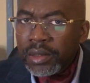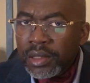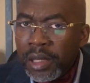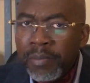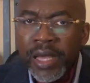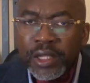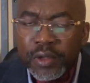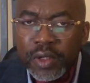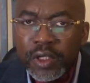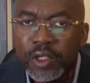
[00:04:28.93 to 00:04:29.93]

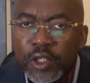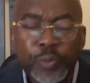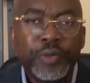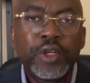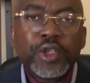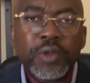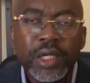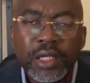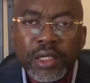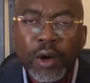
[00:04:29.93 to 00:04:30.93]
mentally,
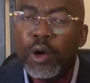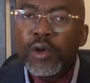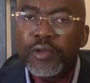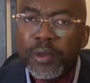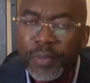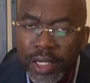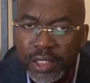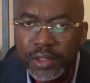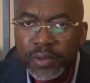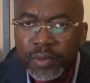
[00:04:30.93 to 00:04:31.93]
spiritually, all over the
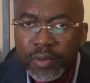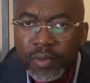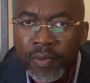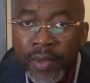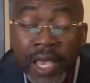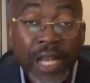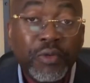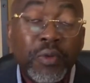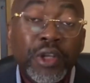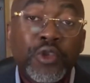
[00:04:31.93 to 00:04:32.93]
place. And if
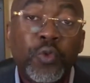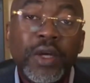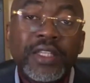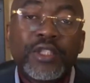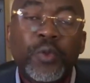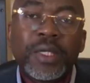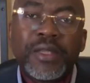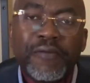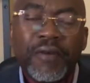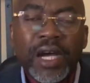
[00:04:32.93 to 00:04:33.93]
we want
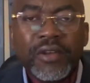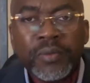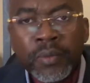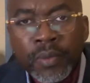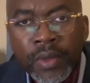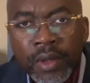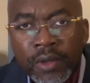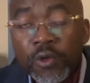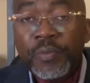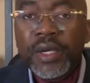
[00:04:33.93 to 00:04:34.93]
2025
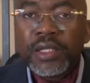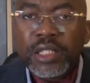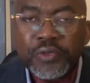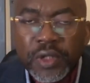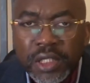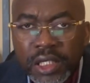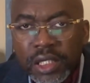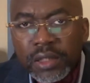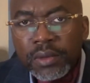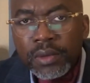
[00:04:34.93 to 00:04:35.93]
to be a different
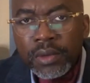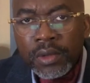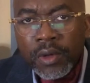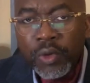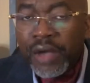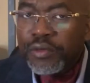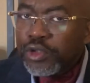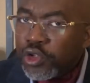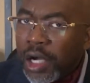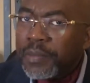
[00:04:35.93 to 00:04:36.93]
year, we have to
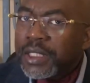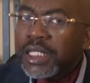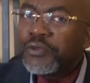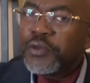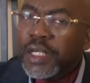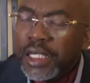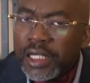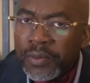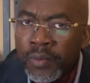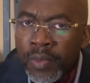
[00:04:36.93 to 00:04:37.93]
show up
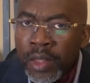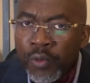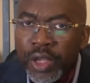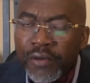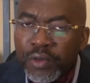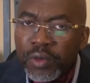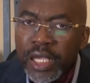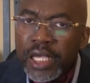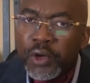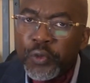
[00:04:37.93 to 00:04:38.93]
differently. We have to
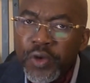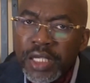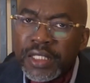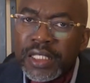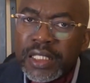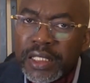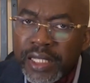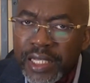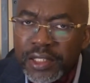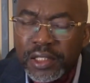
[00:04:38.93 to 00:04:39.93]
increase the
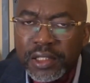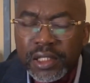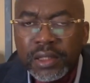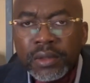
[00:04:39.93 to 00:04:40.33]
intensity